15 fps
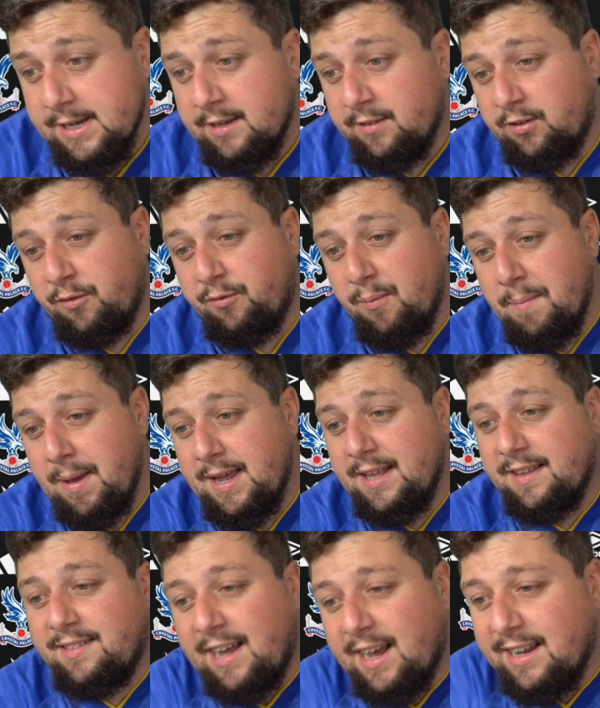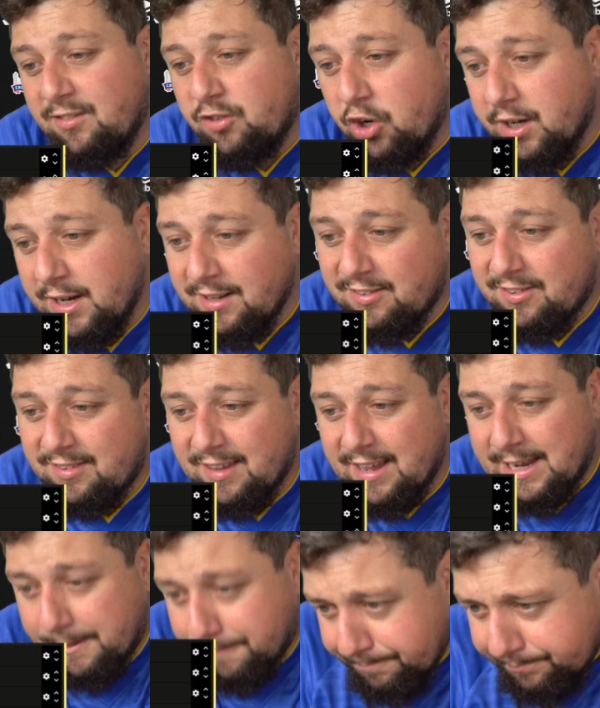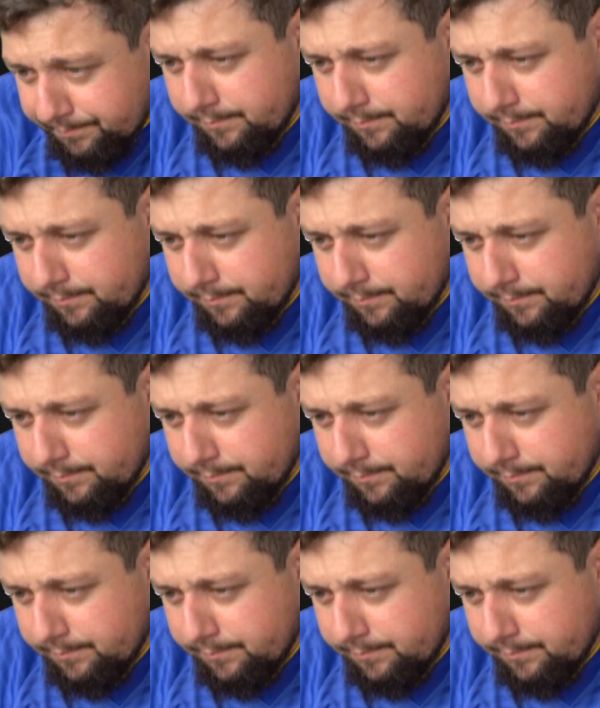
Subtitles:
So for me, that is going in C.